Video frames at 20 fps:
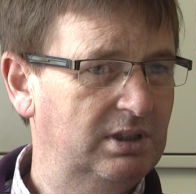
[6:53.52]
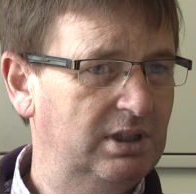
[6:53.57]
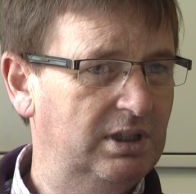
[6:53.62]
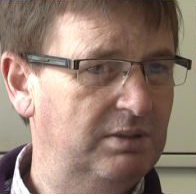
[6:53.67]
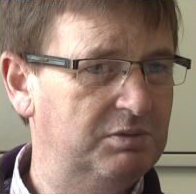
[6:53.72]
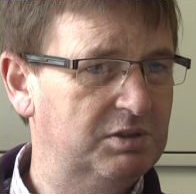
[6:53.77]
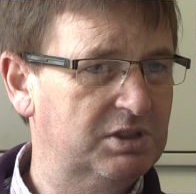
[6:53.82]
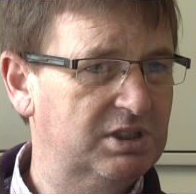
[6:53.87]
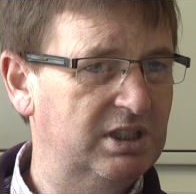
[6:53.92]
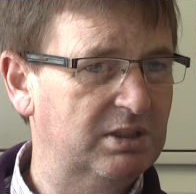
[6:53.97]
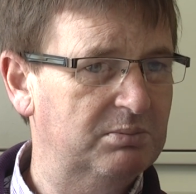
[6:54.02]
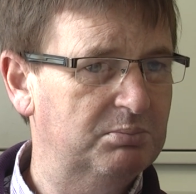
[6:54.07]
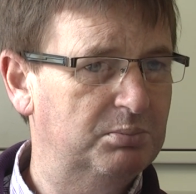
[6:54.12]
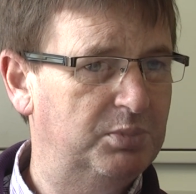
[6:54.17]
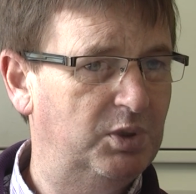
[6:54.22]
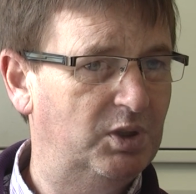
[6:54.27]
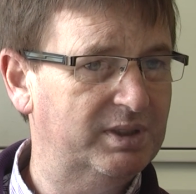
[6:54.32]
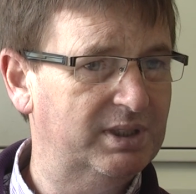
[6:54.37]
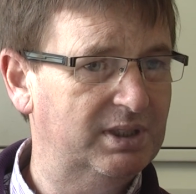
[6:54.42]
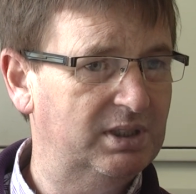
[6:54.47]
it was getting
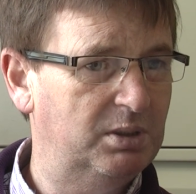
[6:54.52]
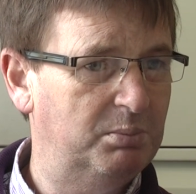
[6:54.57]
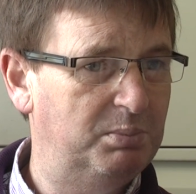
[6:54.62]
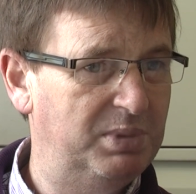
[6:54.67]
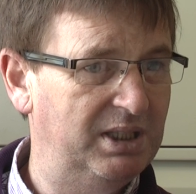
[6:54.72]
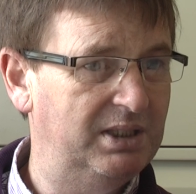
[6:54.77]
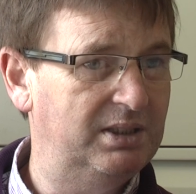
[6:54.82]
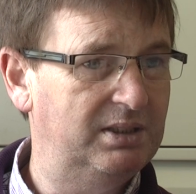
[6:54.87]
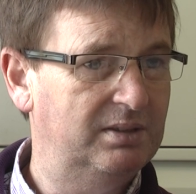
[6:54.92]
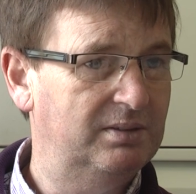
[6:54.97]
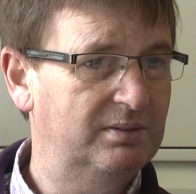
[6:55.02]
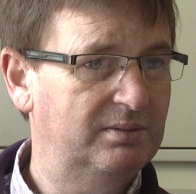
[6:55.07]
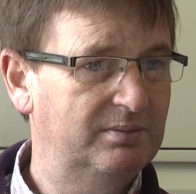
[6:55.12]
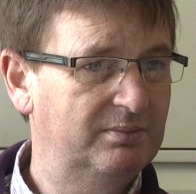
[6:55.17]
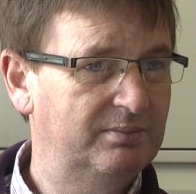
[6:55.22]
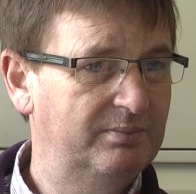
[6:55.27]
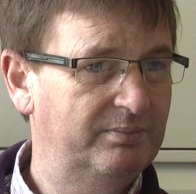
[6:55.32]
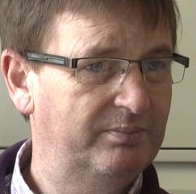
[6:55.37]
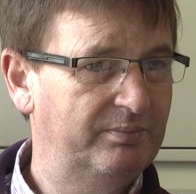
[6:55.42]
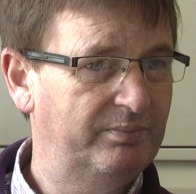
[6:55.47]
put in the bin.
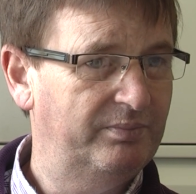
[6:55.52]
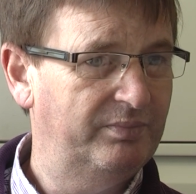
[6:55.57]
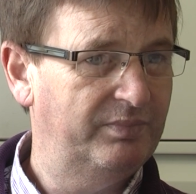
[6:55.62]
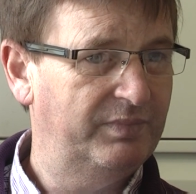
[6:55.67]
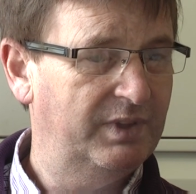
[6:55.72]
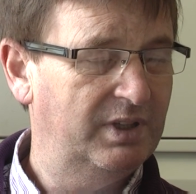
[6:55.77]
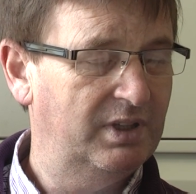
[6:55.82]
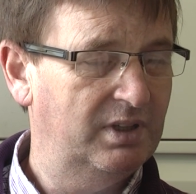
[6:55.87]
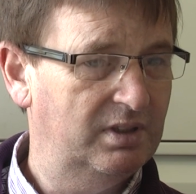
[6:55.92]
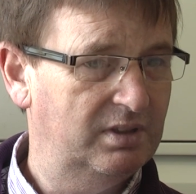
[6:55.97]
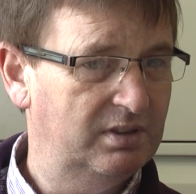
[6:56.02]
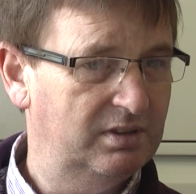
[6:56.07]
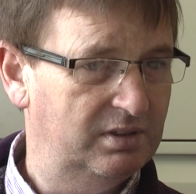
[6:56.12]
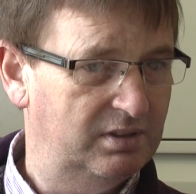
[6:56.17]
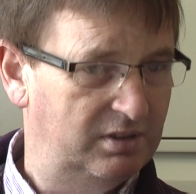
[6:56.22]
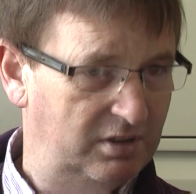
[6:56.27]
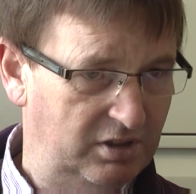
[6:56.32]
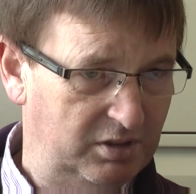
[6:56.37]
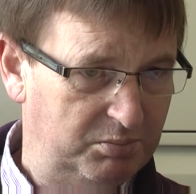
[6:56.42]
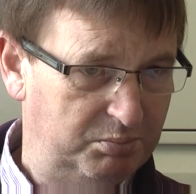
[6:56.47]

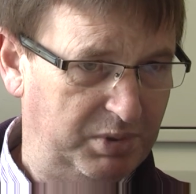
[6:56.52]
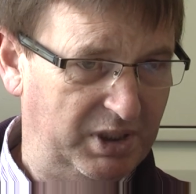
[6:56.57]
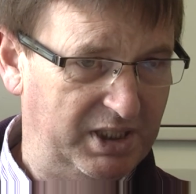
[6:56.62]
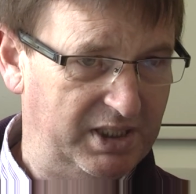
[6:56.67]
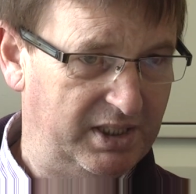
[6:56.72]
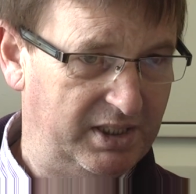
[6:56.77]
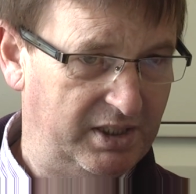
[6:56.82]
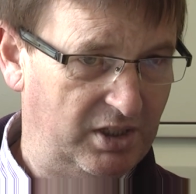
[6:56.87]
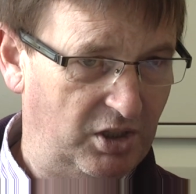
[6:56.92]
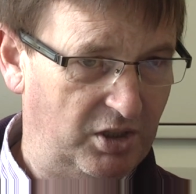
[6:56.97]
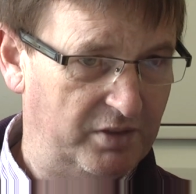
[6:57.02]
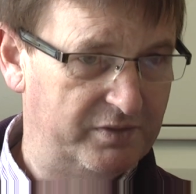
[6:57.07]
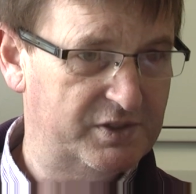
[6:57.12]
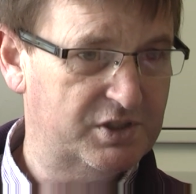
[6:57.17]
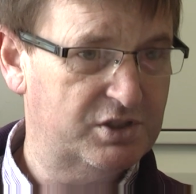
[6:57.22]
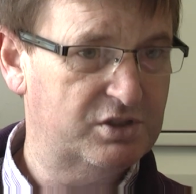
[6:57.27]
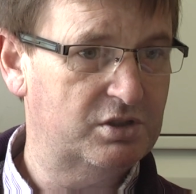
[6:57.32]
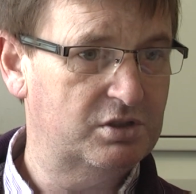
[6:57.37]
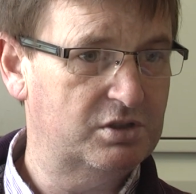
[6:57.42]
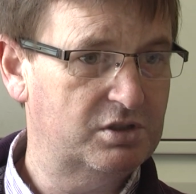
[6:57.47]
Not by the
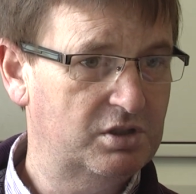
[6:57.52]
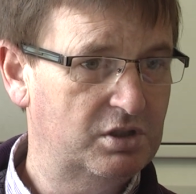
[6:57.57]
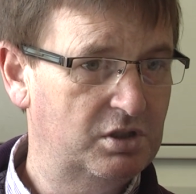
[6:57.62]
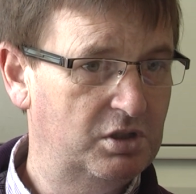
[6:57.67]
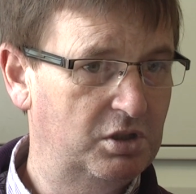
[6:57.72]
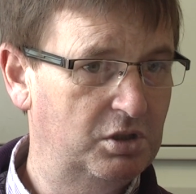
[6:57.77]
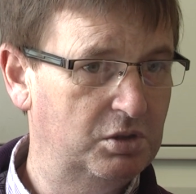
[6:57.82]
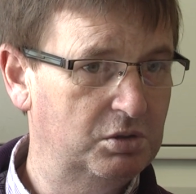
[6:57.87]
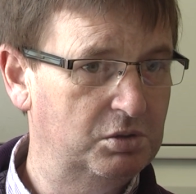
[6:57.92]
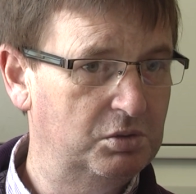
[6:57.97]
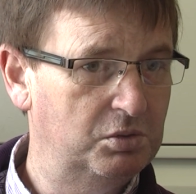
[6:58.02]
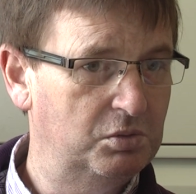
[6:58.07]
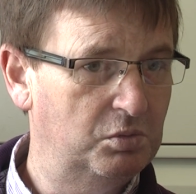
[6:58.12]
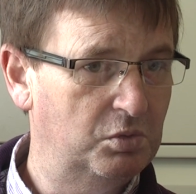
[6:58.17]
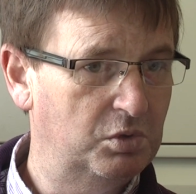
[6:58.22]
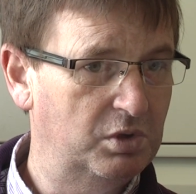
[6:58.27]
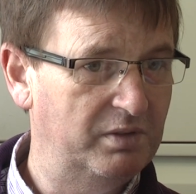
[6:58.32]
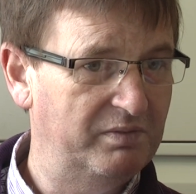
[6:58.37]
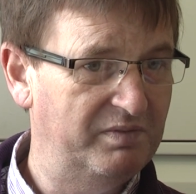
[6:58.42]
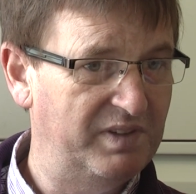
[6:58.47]
officers who
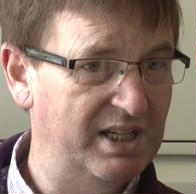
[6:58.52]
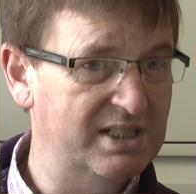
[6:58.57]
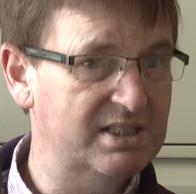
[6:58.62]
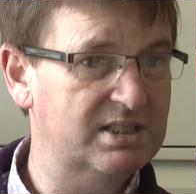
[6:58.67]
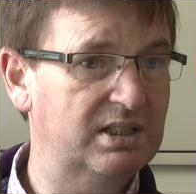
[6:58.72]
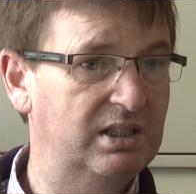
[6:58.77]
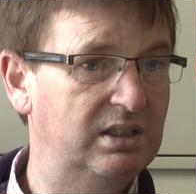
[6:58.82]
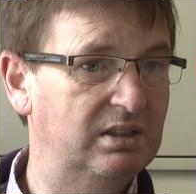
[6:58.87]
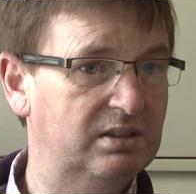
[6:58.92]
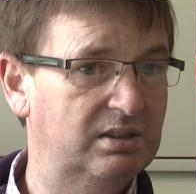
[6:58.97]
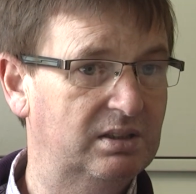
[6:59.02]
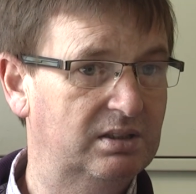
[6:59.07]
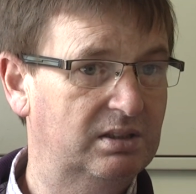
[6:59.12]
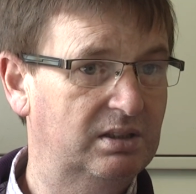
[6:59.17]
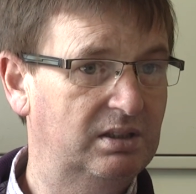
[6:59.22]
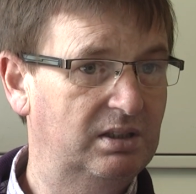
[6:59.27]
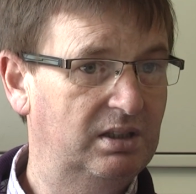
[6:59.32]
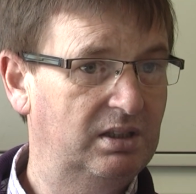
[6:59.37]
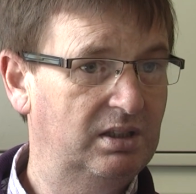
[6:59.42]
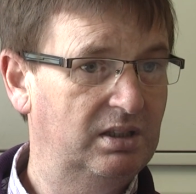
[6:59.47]
were investigating
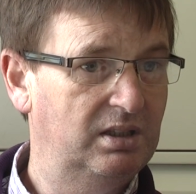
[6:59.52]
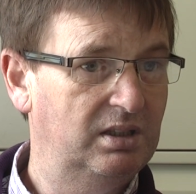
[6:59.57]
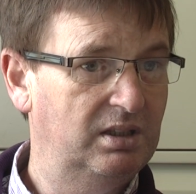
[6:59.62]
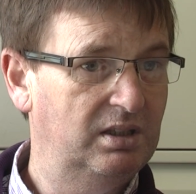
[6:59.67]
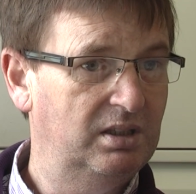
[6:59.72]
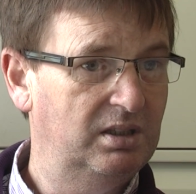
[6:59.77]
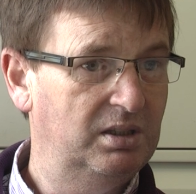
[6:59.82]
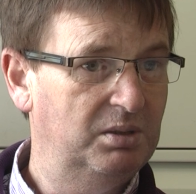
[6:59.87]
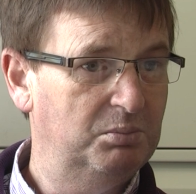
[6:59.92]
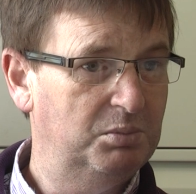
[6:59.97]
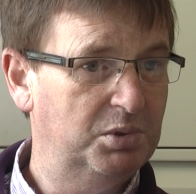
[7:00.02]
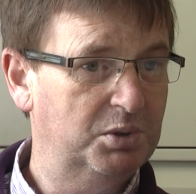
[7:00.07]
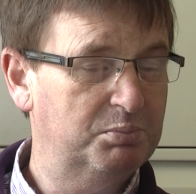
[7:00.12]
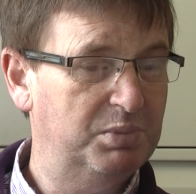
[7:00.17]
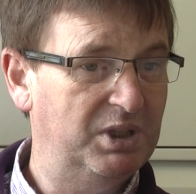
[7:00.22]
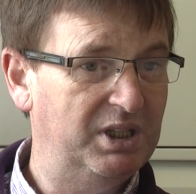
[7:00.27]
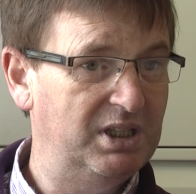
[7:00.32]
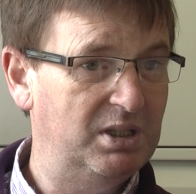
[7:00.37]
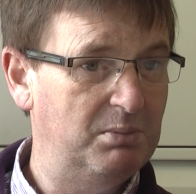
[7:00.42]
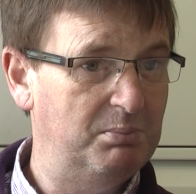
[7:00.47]
it, but
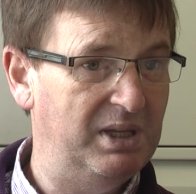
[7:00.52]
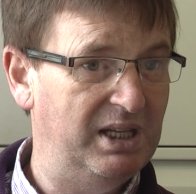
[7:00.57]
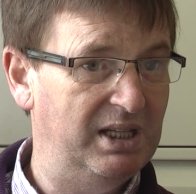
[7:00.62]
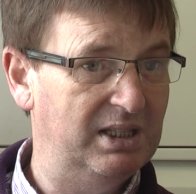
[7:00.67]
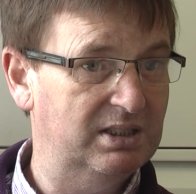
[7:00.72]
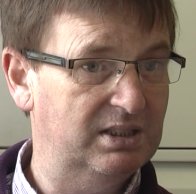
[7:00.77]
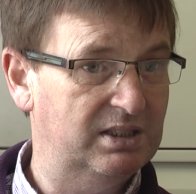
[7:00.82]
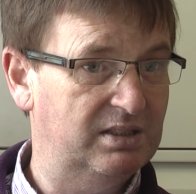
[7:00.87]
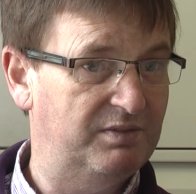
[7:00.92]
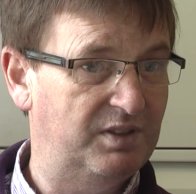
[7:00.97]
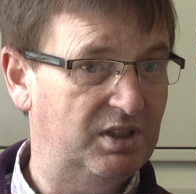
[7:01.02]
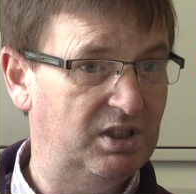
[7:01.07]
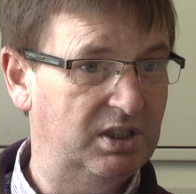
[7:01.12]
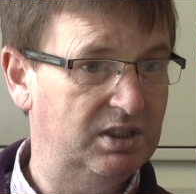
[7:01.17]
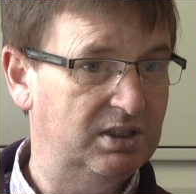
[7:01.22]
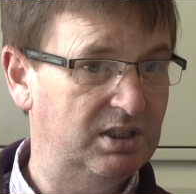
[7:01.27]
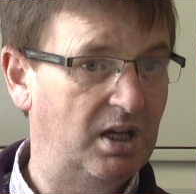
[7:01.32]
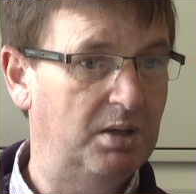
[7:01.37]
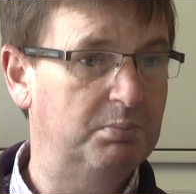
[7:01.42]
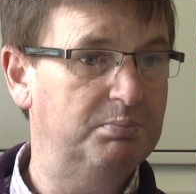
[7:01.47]
by the men at the
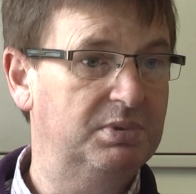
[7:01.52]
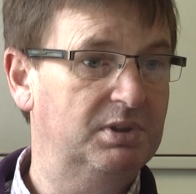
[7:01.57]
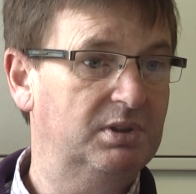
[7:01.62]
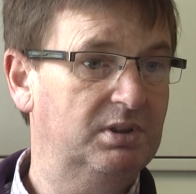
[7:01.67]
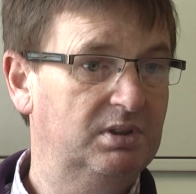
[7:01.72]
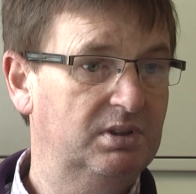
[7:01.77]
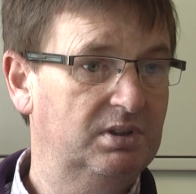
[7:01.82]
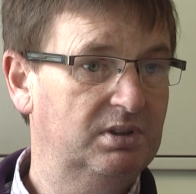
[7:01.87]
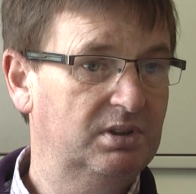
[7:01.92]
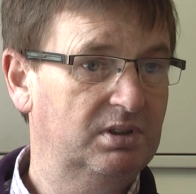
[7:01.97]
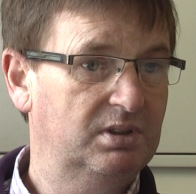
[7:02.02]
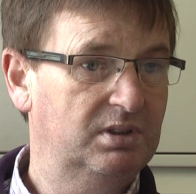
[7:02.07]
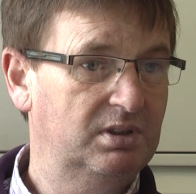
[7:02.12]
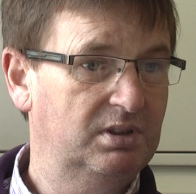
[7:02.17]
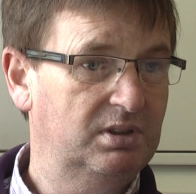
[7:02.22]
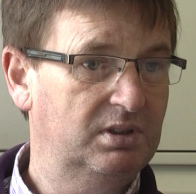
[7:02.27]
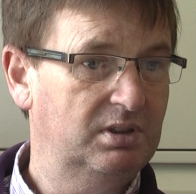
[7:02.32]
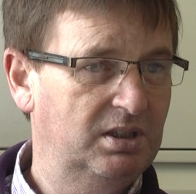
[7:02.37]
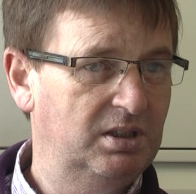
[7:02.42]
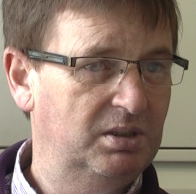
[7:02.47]
very top.
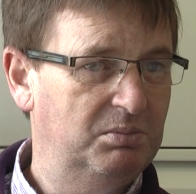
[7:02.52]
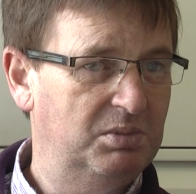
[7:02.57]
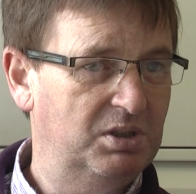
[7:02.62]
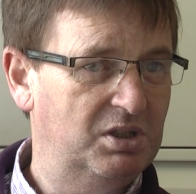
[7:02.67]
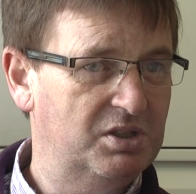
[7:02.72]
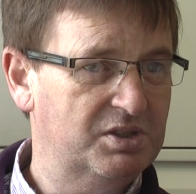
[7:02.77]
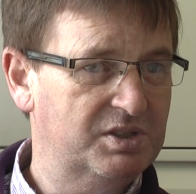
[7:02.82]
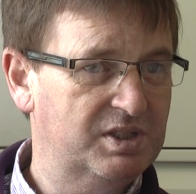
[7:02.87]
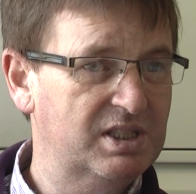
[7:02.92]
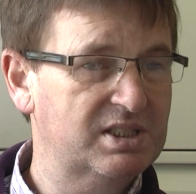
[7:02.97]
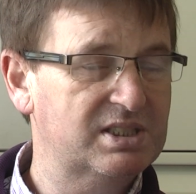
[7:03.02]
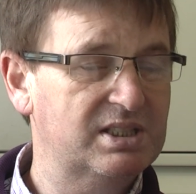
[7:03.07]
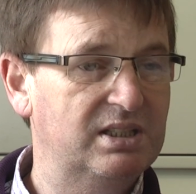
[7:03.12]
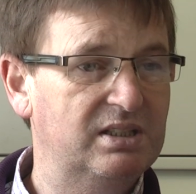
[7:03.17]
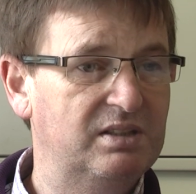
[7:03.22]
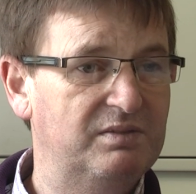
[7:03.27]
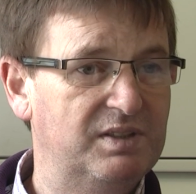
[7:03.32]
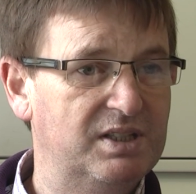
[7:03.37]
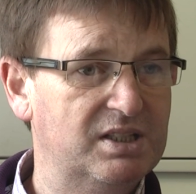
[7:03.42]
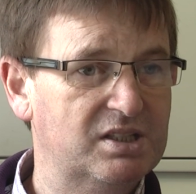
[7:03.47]
Because this
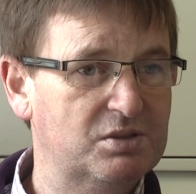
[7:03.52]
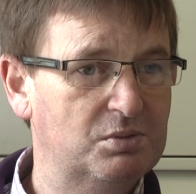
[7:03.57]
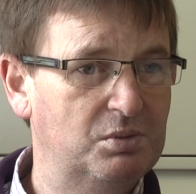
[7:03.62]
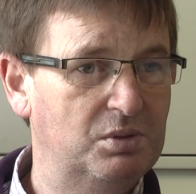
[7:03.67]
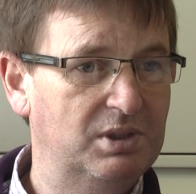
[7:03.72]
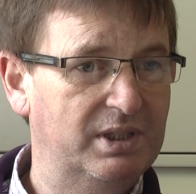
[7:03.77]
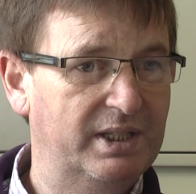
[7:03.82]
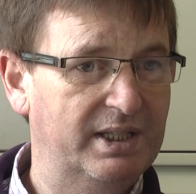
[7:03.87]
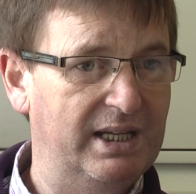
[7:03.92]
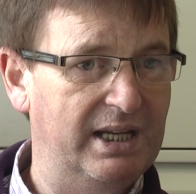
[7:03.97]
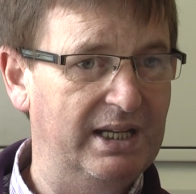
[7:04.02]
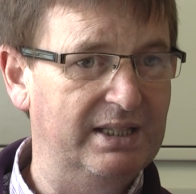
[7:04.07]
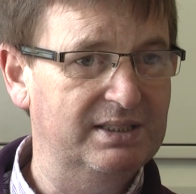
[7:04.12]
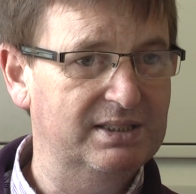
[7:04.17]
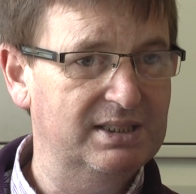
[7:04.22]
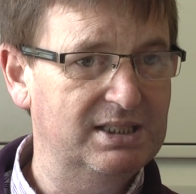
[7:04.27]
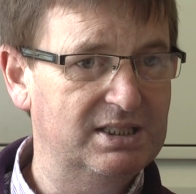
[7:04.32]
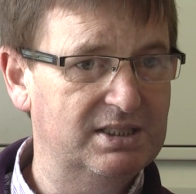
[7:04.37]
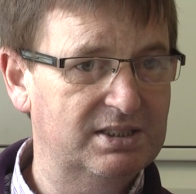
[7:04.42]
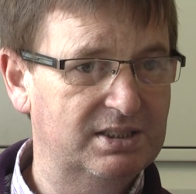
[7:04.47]
individual that had
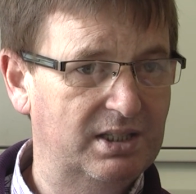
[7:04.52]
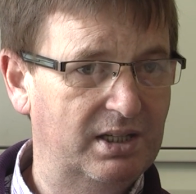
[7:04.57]
these